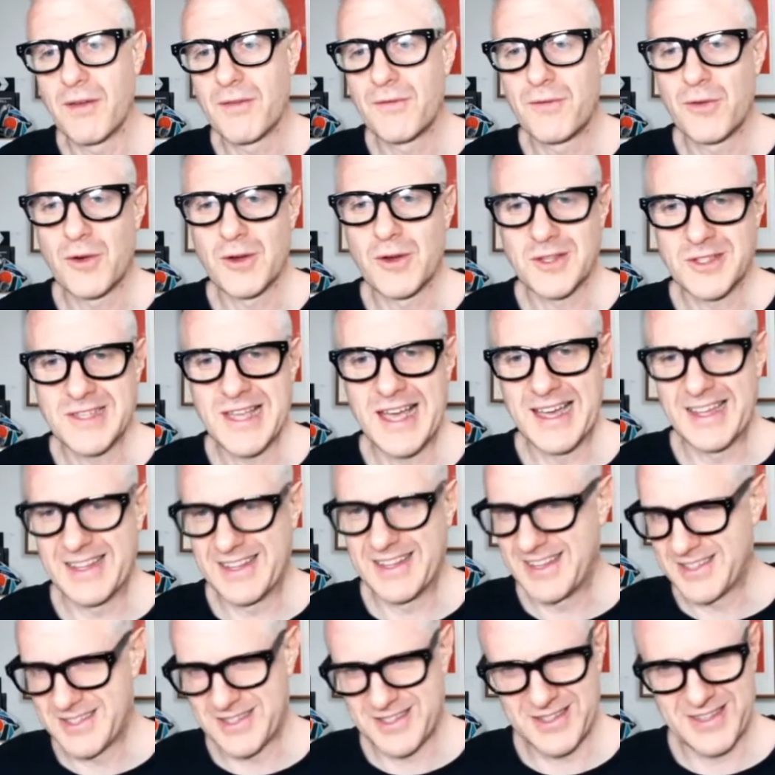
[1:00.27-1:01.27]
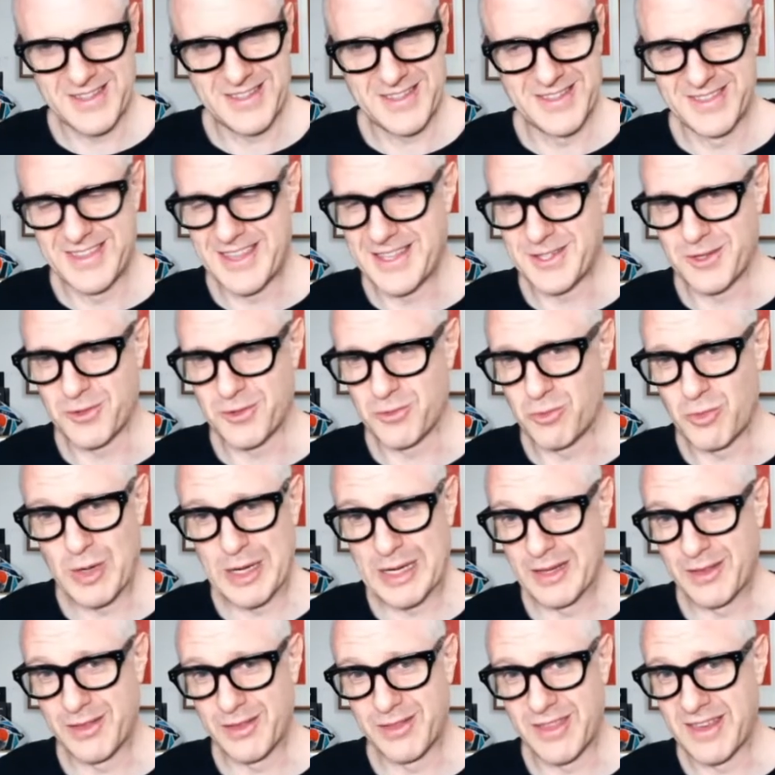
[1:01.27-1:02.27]
for a start, that's a
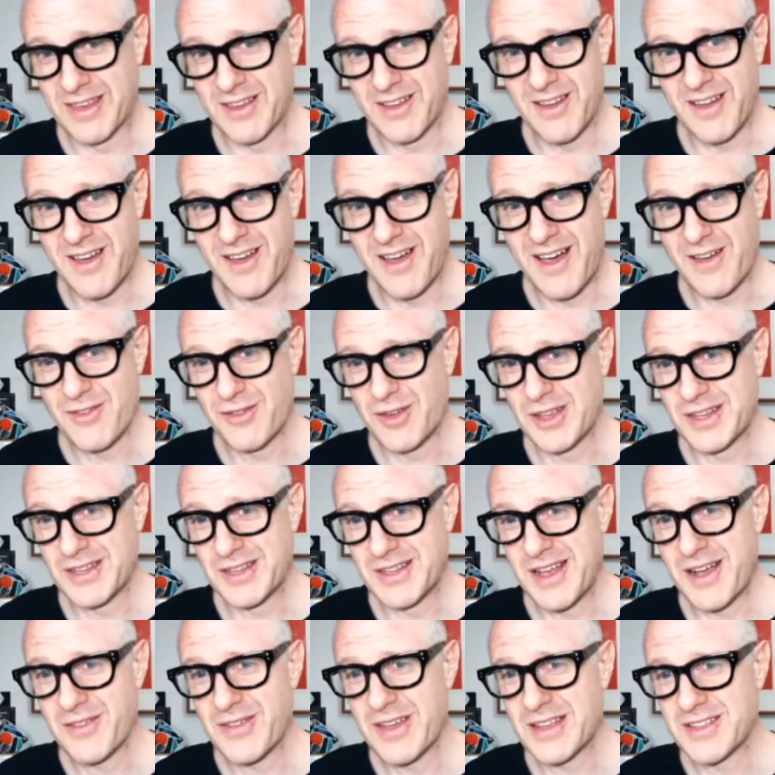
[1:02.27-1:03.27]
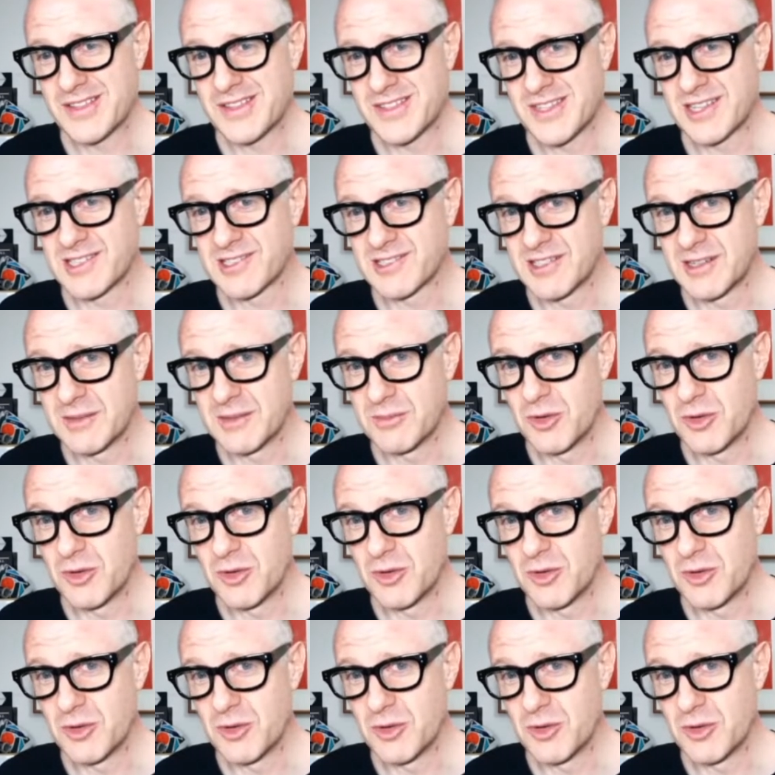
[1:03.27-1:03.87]
weird thing. I've had sakura